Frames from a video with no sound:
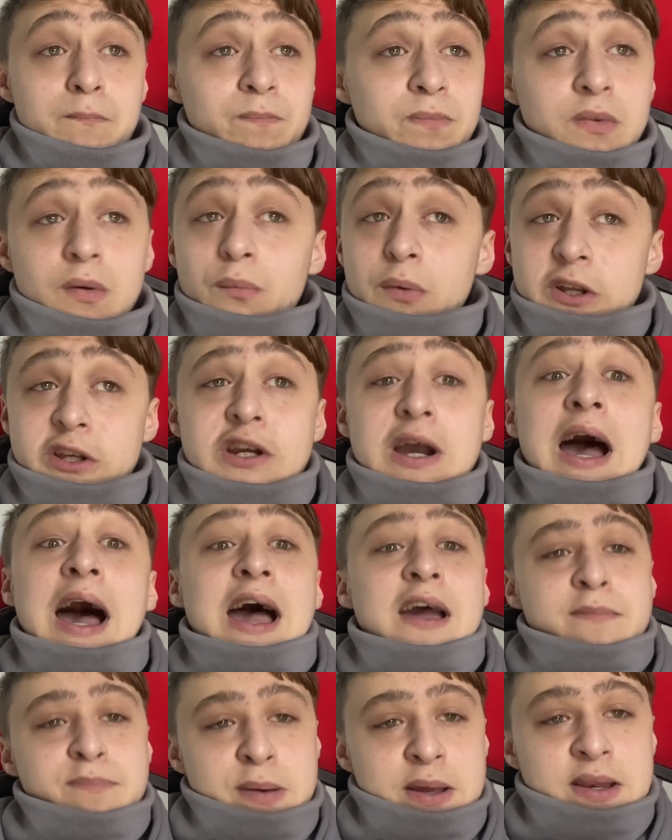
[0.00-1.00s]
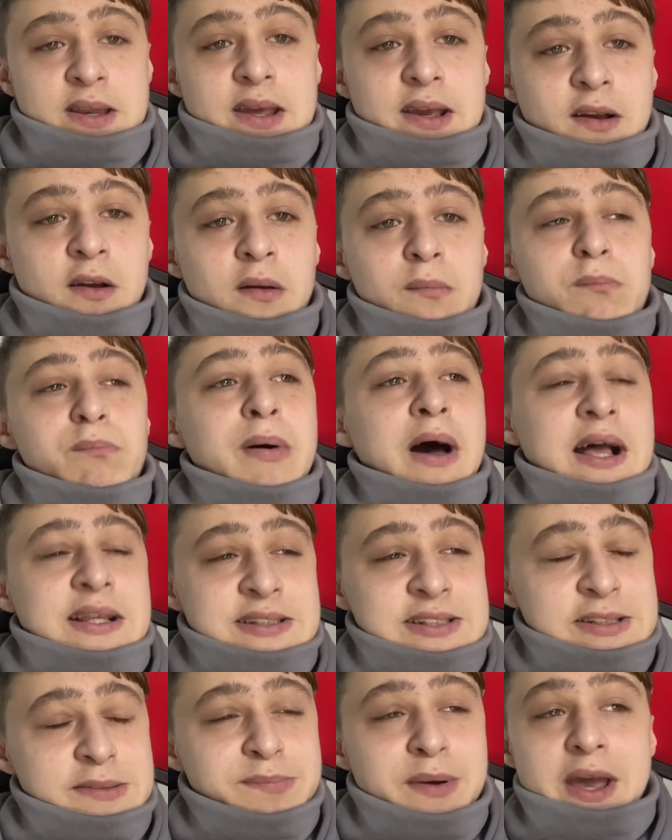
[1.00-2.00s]
which I've been
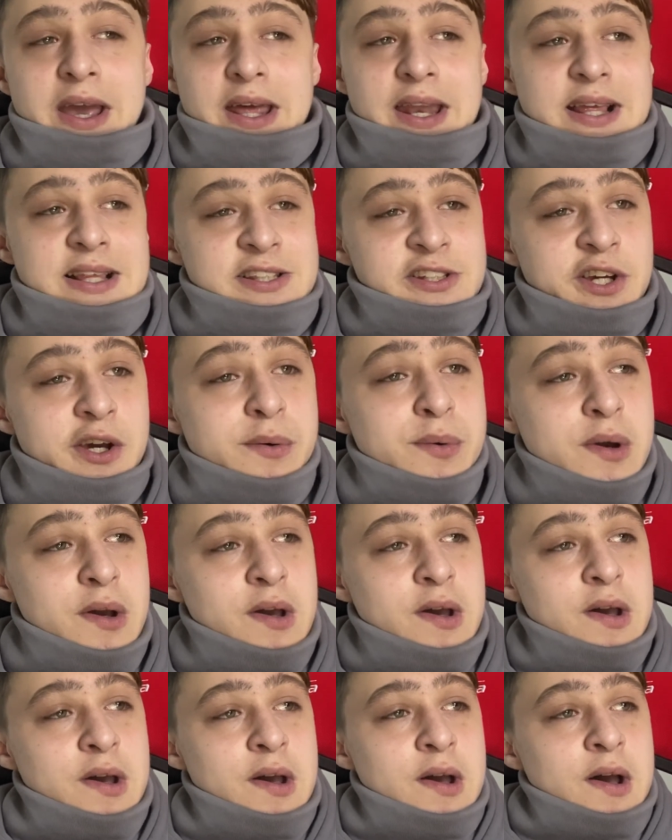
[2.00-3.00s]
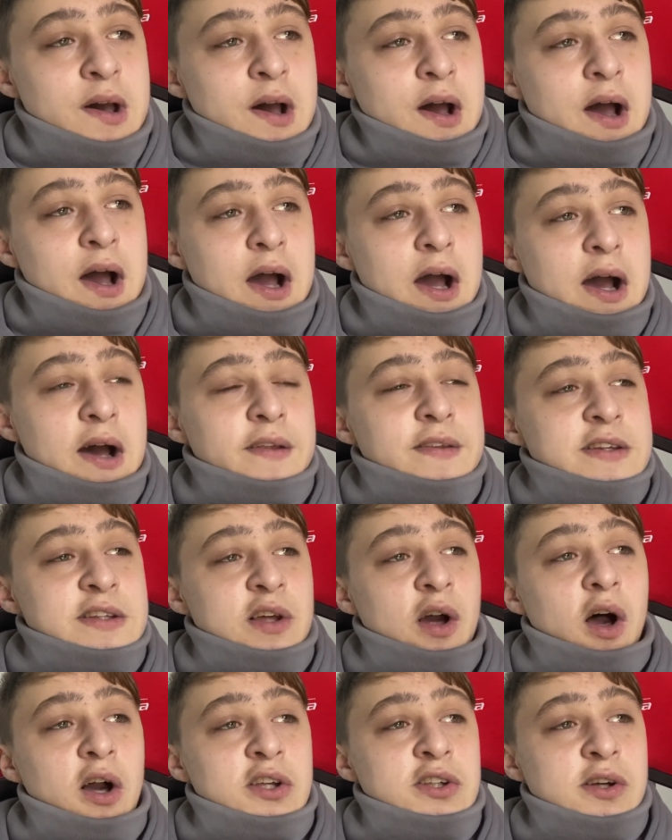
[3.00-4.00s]
participating in too. There's
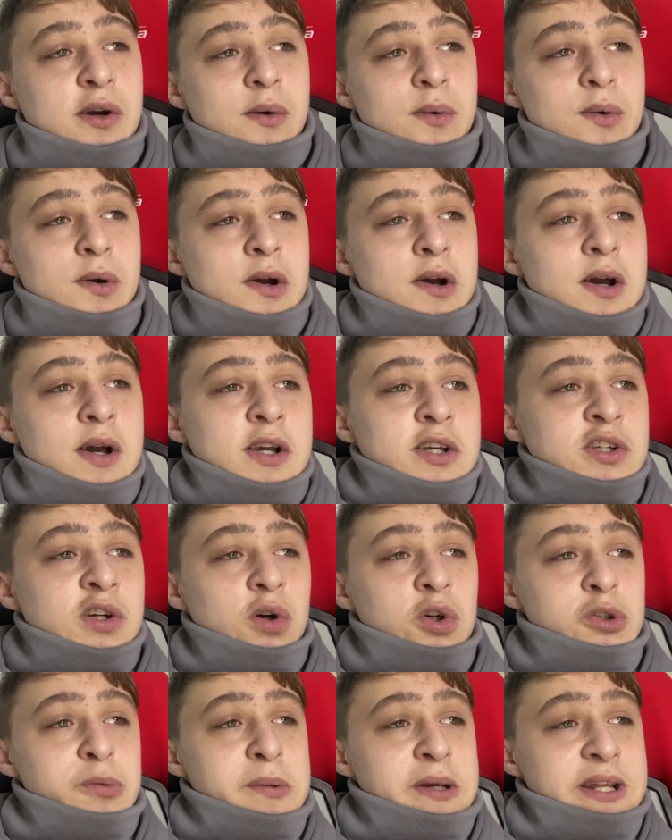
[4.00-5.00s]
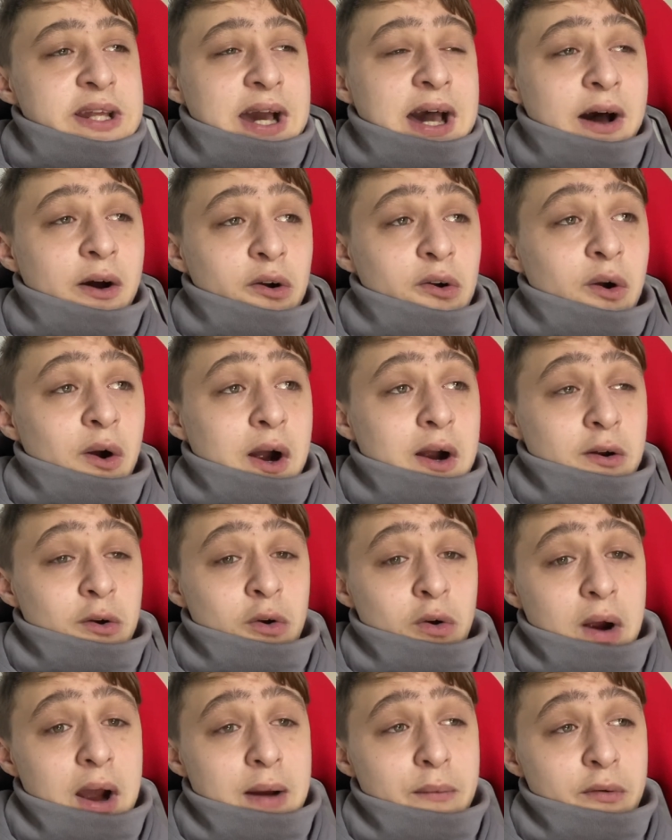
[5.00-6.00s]
also social media
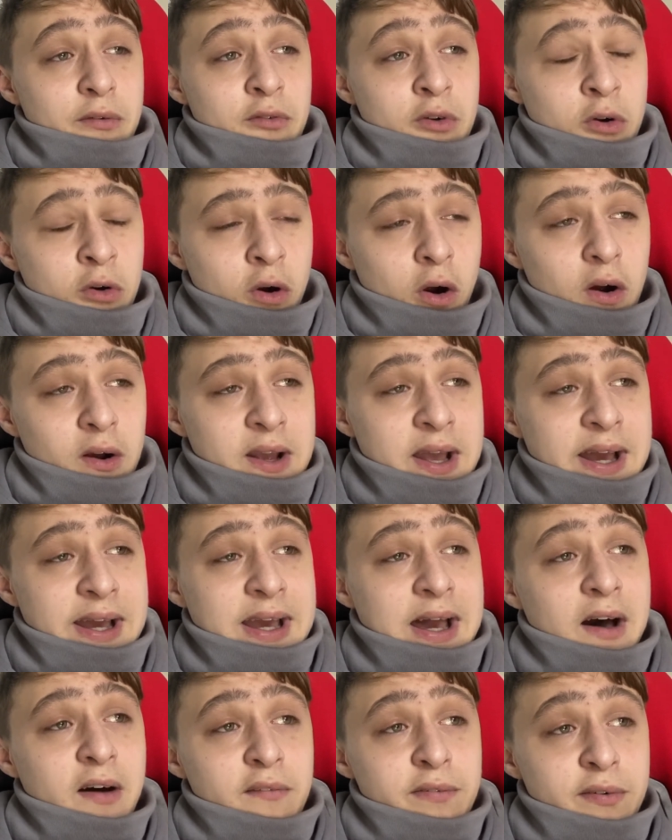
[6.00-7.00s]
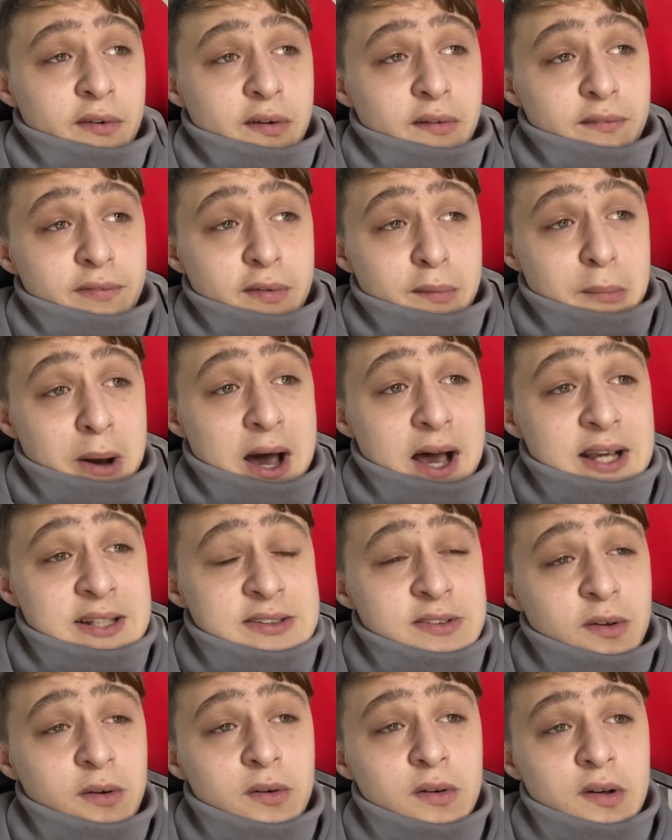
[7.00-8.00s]
outcry with Kroenke out from
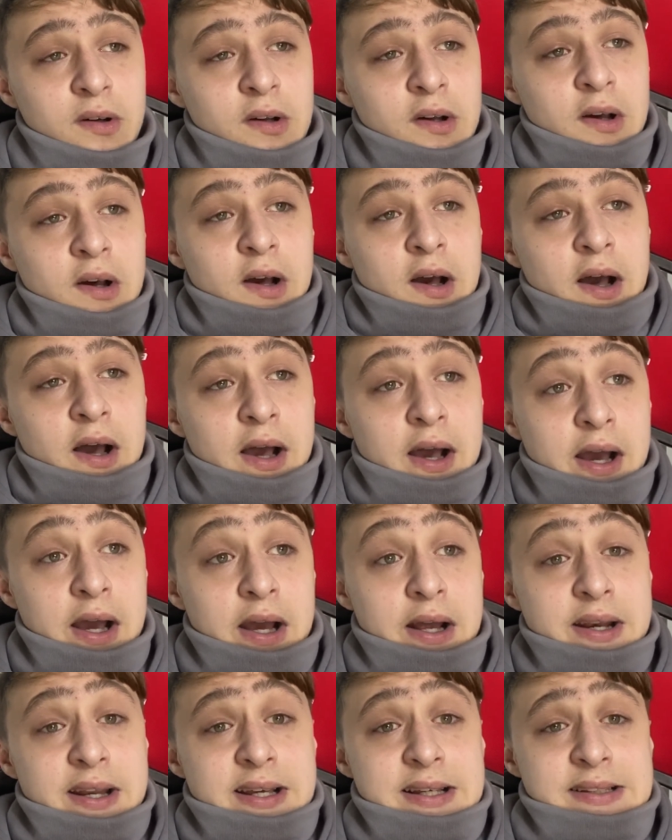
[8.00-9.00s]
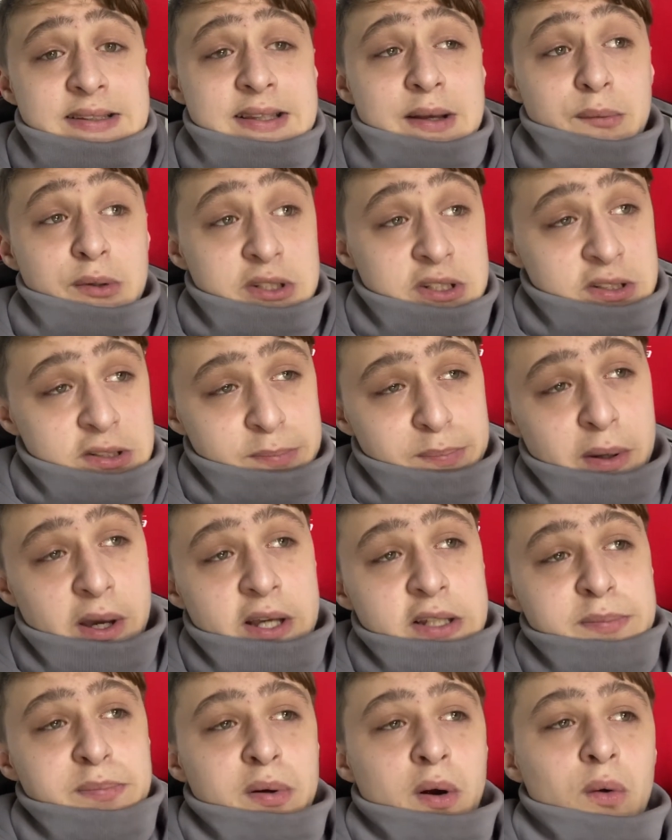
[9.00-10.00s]
Arsenal. There was a
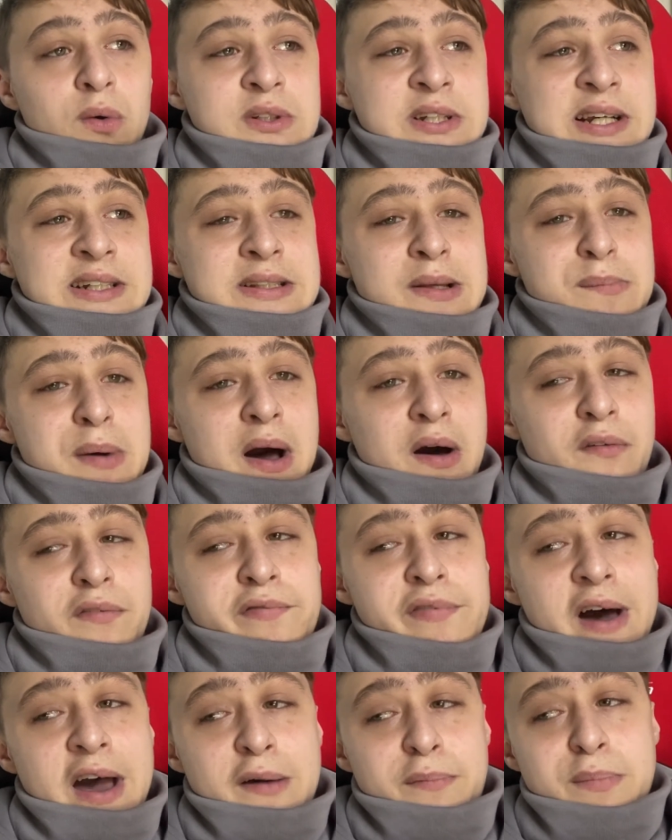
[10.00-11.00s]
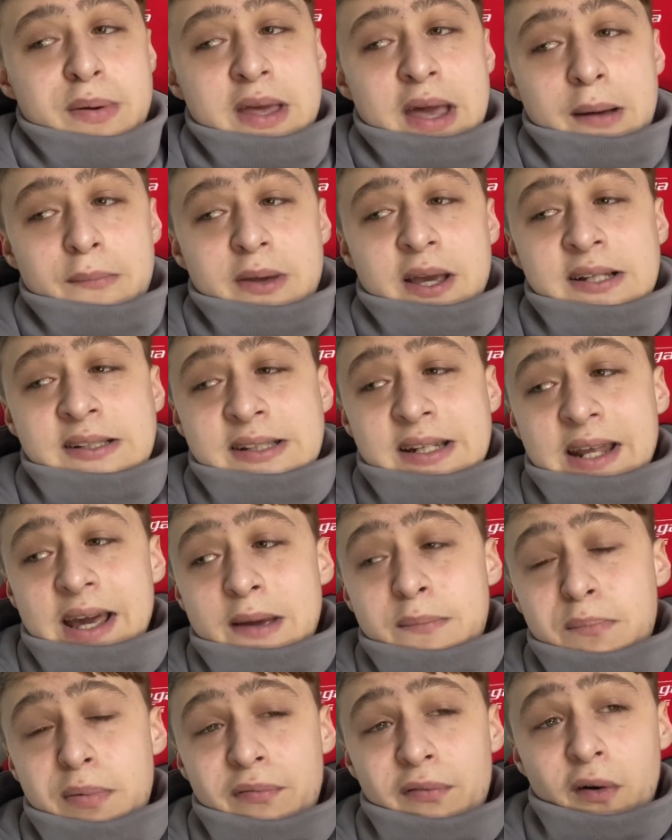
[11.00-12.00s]
Spurs protest about 5 p.m.
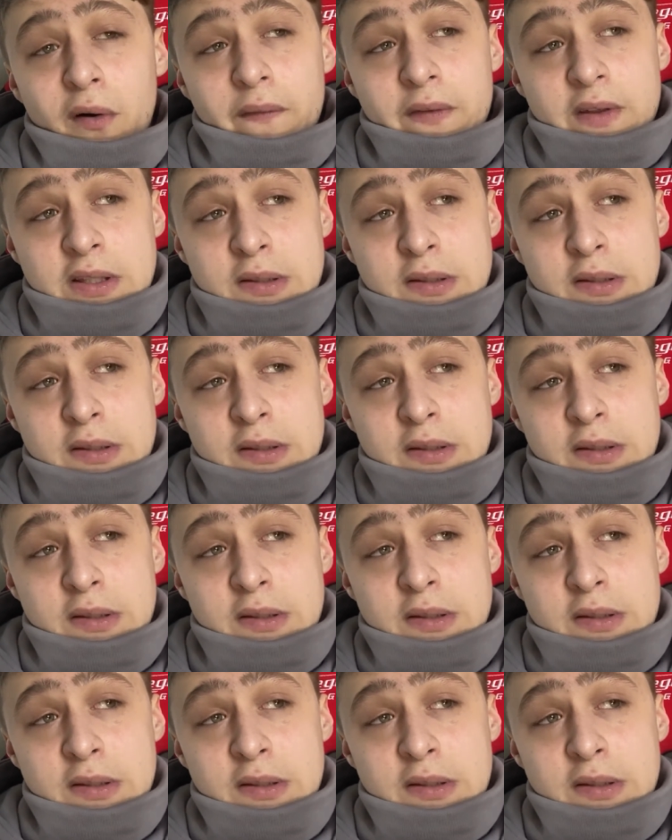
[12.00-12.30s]
yesterday before the